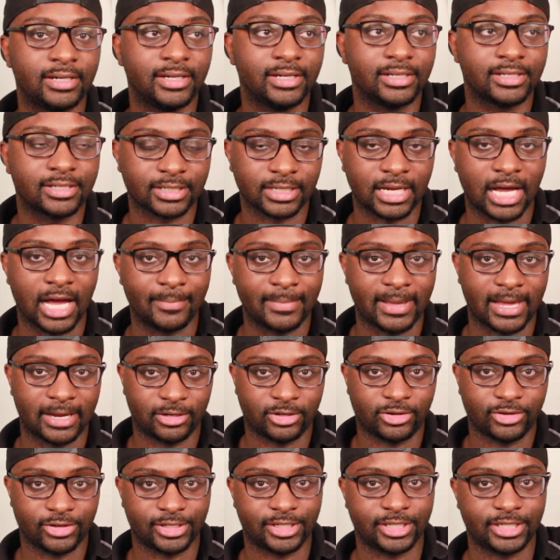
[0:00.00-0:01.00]
Islam
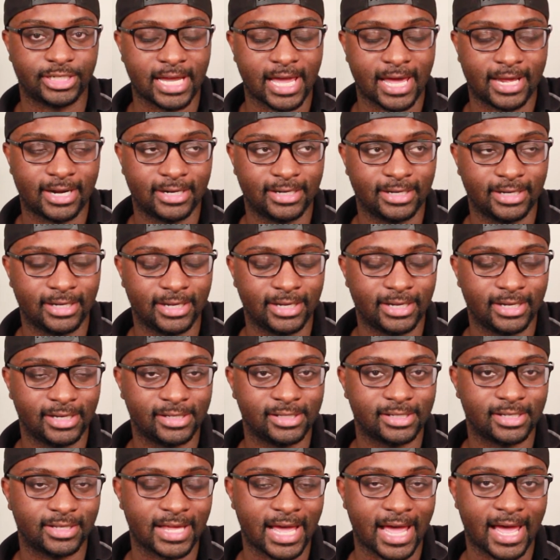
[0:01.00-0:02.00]
and Christianity
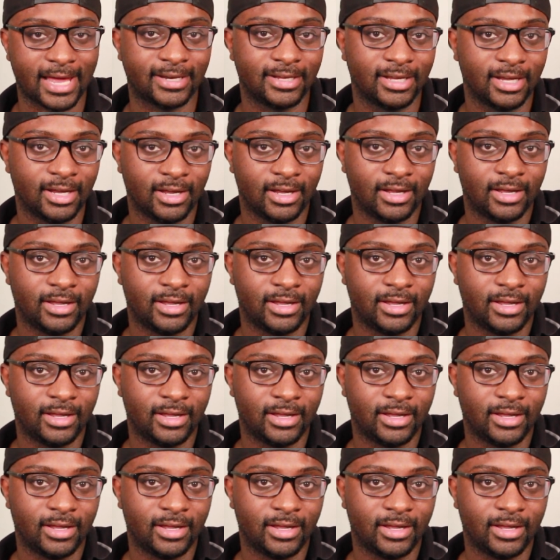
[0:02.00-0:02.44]
is that